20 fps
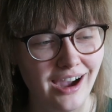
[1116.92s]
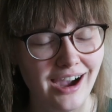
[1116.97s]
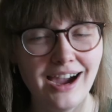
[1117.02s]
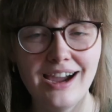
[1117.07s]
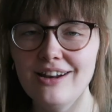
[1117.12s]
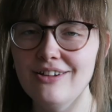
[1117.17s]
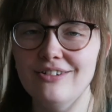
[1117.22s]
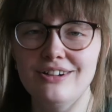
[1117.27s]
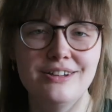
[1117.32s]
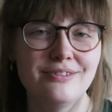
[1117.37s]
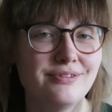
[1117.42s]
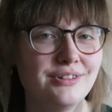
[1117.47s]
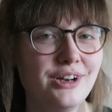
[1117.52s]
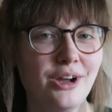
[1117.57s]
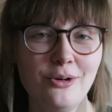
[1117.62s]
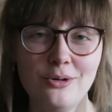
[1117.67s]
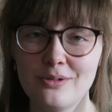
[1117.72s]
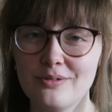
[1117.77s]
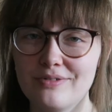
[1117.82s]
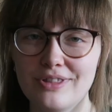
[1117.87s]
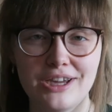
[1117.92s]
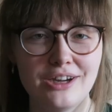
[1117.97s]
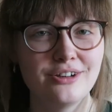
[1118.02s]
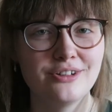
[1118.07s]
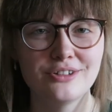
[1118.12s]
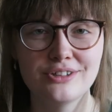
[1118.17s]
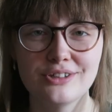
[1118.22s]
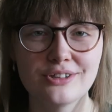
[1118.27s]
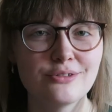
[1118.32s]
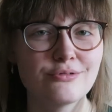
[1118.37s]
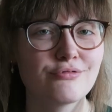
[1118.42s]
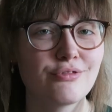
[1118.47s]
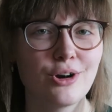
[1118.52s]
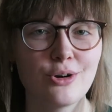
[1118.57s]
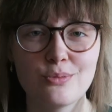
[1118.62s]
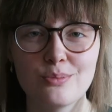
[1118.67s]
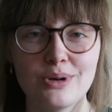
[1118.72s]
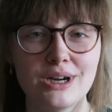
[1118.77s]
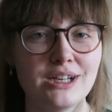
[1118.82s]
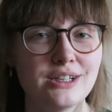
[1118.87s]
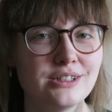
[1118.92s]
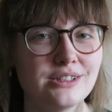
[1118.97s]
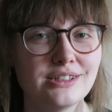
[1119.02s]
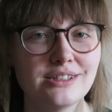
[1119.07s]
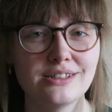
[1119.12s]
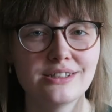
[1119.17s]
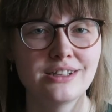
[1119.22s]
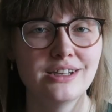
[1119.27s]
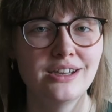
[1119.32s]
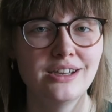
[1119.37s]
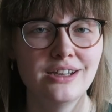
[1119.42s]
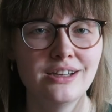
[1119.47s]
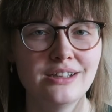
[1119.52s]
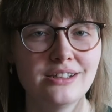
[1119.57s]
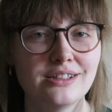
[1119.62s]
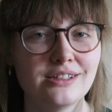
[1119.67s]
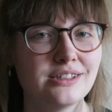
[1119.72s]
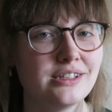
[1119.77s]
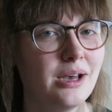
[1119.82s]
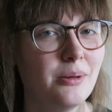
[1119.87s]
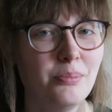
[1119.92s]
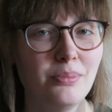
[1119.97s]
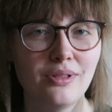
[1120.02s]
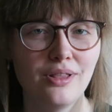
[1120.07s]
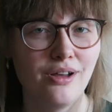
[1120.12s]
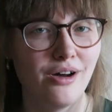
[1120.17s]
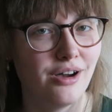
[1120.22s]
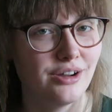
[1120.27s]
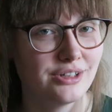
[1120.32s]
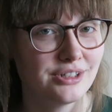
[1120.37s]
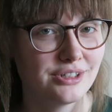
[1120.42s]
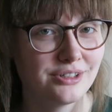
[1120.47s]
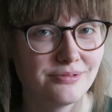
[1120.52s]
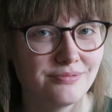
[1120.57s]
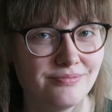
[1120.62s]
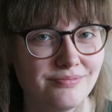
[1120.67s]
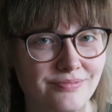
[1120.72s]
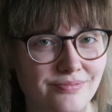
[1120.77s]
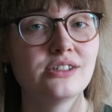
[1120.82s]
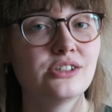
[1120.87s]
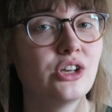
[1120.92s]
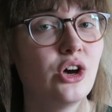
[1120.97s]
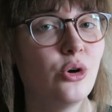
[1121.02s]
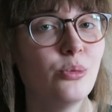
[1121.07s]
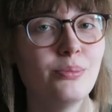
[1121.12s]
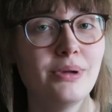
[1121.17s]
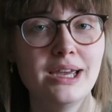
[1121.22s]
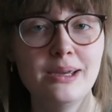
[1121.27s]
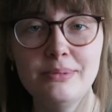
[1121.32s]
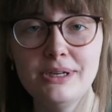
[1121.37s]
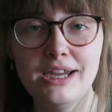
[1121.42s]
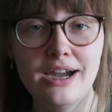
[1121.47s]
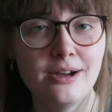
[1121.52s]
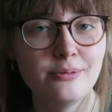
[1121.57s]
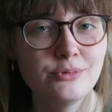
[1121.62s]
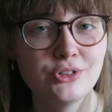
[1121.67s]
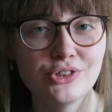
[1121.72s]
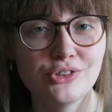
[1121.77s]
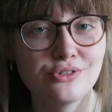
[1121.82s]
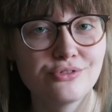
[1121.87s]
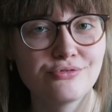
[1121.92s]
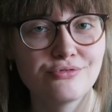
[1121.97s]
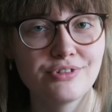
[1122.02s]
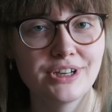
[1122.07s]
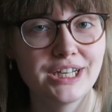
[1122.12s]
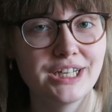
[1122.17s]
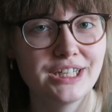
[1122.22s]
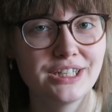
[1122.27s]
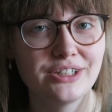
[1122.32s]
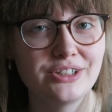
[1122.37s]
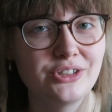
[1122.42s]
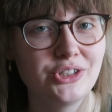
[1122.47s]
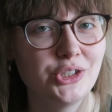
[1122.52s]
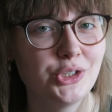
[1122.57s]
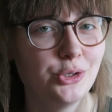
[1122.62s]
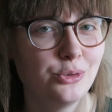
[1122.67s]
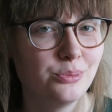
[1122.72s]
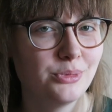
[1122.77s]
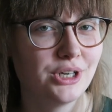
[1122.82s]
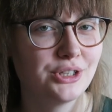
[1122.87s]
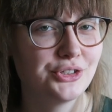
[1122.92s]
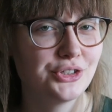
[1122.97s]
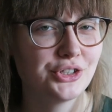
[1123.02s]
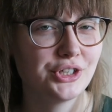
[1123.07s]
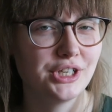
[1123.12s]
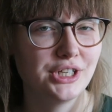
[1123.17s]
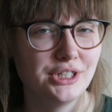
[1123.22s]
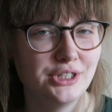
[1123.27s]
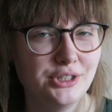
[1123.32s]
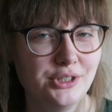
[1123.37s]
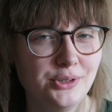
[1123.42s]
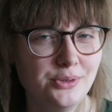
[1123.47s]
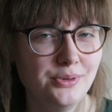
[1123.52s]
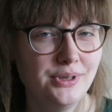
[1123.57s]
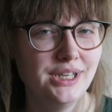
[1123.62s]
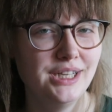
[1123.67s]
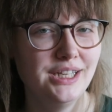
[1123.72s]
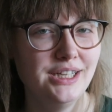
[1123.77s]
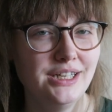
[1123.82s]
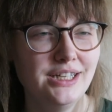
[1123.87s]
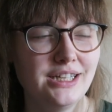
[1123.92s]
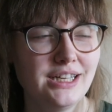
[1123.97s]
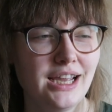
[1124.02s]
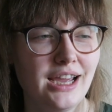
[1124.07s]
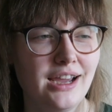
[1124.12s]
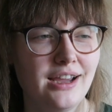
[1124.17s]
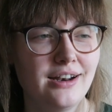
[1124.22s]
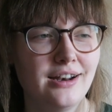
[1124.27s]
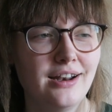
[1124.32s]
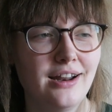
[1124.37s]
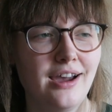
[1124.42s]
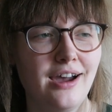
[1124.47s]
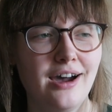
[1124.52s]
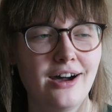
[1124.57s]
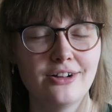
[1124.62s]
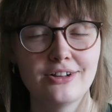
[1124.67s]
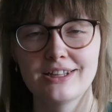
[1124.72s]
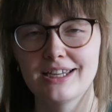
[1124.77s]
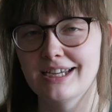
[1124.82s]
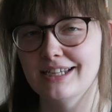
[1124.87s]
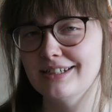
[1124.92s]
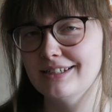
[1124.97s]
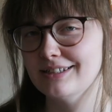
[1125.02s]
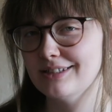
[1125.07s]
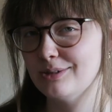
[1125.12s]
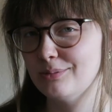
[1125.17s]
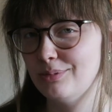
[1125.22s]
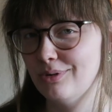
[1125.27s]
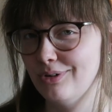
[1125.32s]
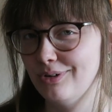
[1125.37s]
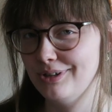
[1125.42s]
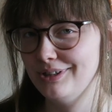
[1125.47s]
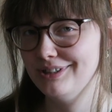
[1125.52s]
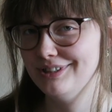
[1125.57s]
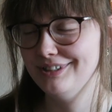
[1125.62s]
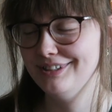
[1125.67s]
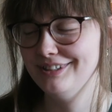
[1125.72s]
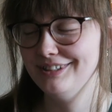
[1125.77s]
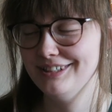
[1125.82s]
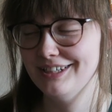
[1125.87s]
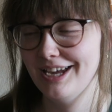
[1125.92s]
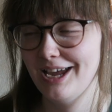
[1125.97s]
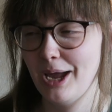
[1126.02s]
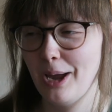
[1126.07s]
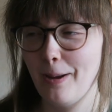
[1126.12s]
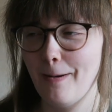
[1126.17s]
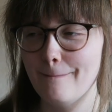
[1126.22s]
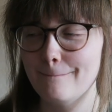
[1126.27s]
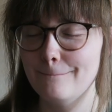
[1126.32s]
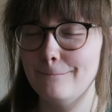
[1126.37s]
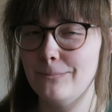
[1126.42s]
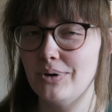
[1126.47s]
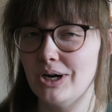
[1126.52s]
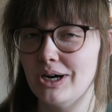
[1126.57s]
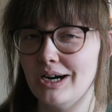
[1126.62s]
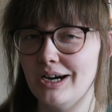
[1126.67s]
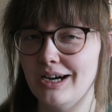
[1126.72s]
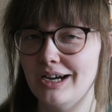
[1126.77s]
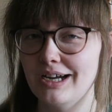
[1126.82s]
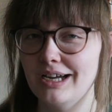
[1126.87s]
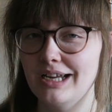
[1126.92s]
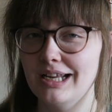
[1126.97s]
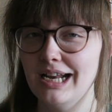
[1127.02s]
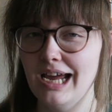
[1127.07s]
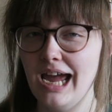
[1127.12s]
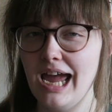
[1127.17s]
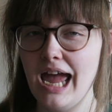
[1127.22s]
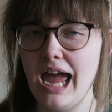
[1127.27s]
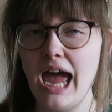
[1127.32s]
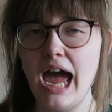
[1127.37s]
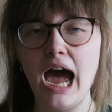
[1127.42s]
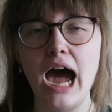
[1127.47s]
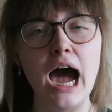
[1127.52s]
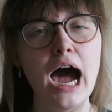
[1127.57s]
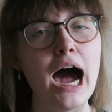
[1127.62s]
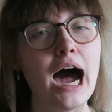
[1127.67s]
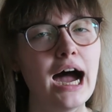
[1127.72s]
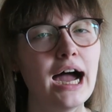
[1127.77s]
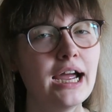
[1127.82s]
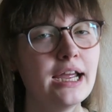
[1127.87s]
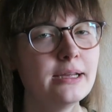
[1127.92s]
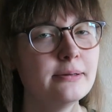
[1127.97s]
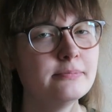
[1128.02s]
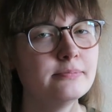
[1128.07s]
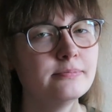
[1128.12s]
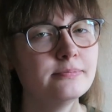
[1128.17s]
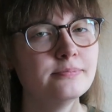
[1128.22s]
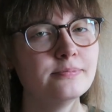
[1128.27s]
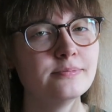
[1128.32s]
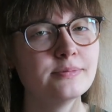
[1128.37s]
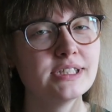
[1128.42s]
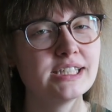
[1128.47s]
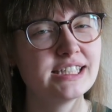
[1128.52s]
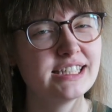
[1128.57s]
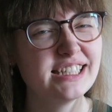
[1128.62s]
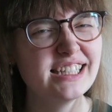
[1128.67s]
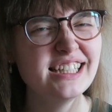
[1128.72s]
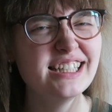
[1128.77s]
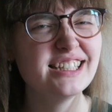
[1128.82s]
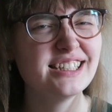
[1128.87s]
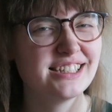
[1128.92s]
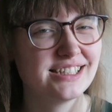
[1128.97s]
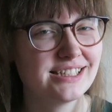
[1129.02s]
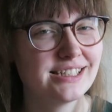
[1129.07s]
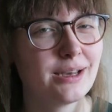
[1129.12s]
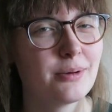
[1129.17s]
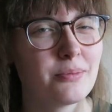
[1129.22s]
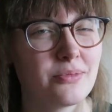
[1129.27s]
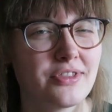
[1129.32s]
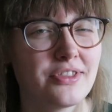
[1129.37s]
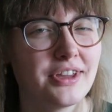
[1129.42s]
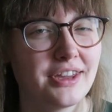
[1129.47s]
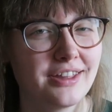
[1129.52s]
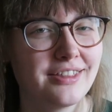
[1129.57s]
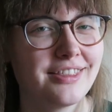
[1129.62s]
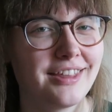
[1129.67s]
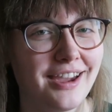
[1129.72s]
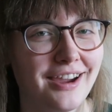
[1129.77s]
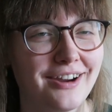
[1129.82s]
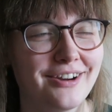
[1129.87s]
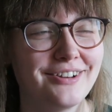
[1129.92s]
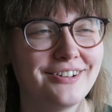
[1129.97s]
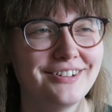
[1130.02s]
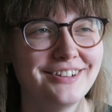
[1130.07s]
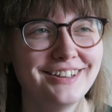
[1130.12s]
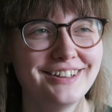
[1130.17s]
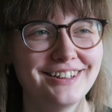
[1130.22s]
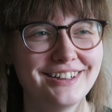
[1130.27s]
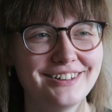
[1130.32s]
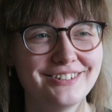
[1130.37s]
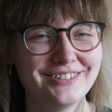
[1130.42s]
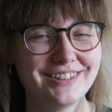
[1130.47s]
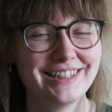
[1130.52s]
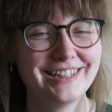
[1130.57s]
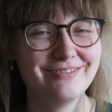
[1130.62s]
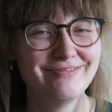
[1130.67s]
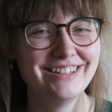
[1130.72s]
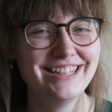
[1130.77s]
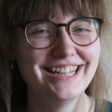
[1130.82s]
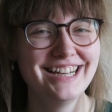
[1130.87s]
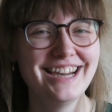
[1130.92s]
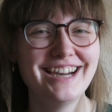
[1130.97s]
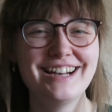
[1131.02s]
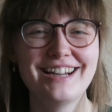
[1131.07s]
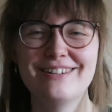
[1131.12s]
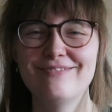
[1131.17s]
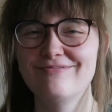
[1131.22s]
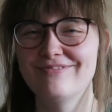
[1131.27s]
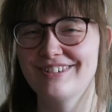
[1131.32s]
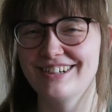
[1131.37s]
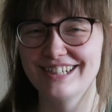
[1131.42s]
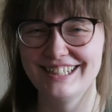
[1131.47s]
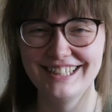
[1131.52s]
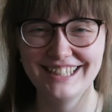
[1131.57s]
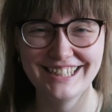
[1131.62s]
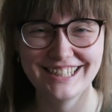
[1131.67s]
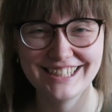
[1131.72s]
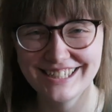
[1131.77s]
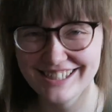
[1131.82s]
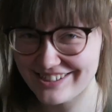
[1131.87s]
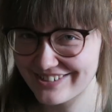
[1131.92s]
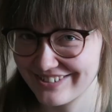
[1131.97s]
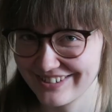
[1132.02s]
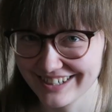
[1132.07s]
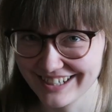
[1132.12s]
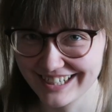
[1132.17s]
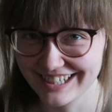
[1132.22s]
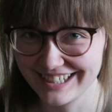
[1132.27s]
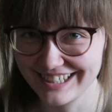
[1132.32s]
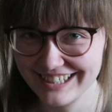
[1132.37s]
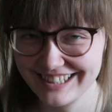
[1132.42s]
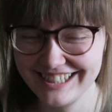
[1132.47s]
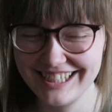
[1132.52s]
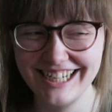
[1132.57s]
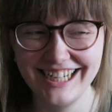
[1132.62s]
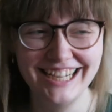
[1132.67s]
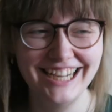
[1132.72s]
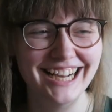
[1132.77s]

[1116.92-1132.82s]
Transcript: I don't even know if there is a romance subplot. So maybe I'm just reading too much into it and I'll get disappointed, but I'm seeing something there, you know what I mean? And I'm really enjoying it.